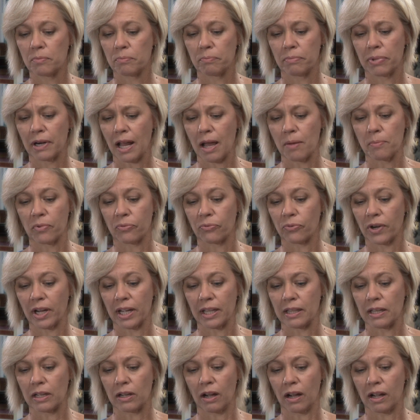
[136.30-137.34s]
but I'm afraid
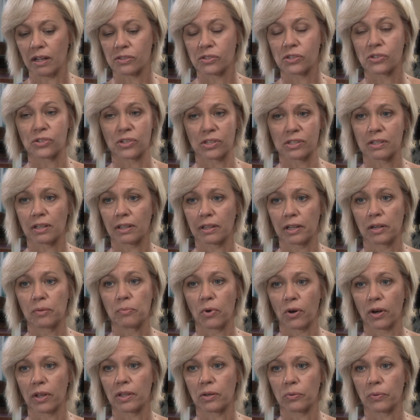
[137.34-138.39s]
the cost is just a little
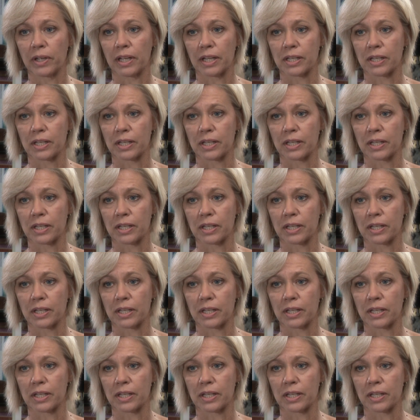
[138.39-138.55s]
more than we